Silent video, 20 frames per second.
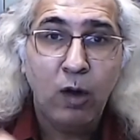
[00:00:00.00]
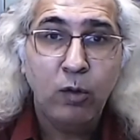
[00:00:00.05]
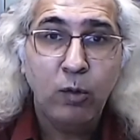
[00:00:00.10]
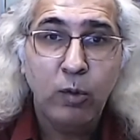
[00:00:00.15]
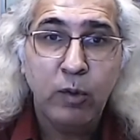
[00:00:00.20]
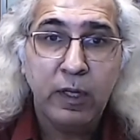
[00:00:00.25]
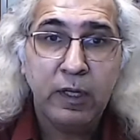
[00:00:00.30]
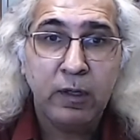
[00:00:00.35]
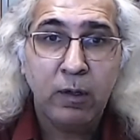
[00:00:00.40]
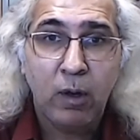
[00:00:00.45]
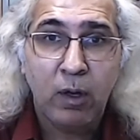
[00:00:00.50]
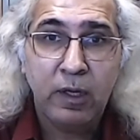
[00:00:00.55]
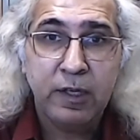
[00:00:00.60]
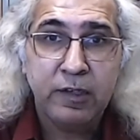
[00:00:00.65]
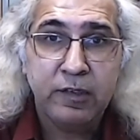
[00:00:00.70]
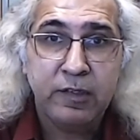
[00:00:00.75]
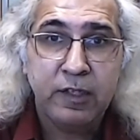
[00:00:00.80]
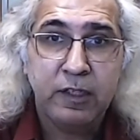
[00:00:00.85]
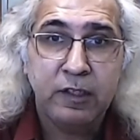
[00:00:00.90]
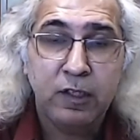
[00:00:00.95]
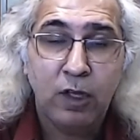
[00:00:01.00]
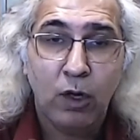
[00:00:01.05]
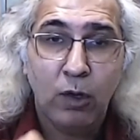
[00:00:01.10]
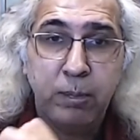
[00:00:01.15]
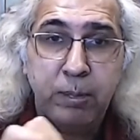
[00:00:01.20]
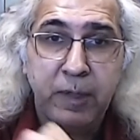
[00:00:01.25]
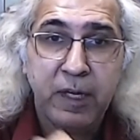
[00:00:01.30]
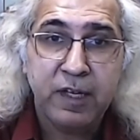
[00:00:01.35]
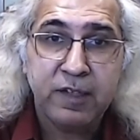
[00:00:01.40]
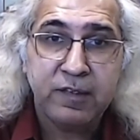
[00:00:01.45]
to acknowledge that the
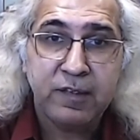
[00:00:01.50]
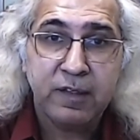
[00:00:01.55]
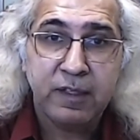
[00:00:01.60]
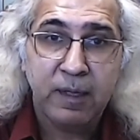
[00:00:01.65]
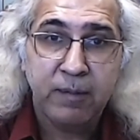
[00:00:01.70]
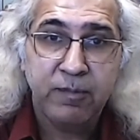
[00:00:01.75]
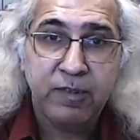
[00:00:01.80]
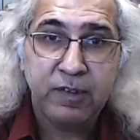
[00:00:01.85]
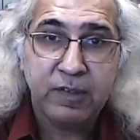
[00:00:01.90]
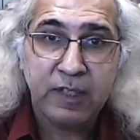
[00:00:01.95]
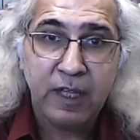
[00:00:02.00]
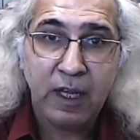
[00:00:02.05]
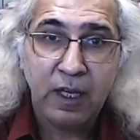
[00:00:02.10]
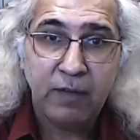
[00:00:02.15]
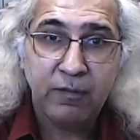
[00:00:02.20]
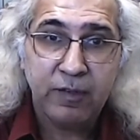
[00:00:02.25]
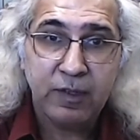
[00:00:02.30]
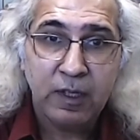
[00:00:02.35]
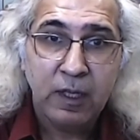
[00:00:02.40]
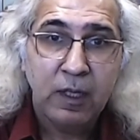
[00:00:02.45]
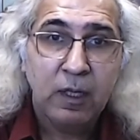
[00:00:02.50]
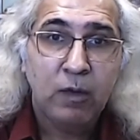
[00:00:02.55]
oppressed themselves